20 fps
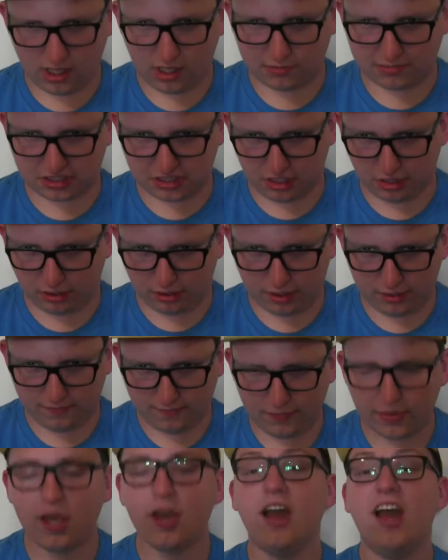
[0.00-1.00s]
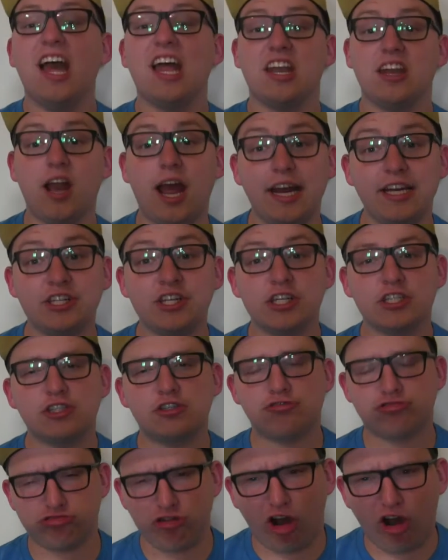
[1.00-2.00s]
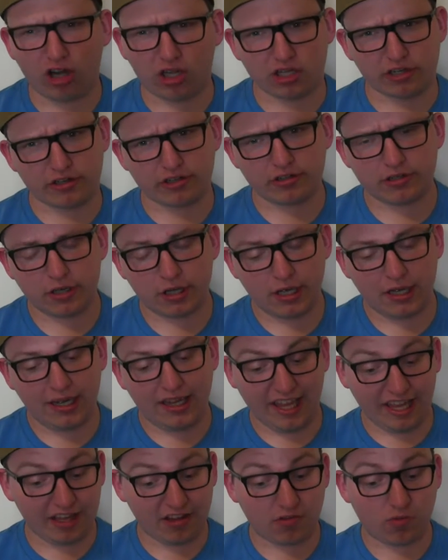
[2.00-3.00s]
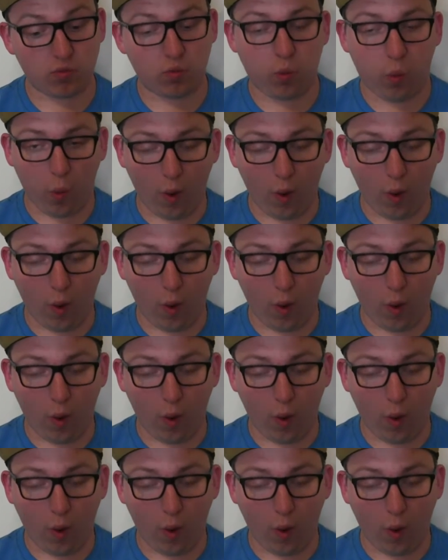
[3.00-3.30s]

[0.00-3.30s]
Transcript: I'm sorry. Nightcrawler he's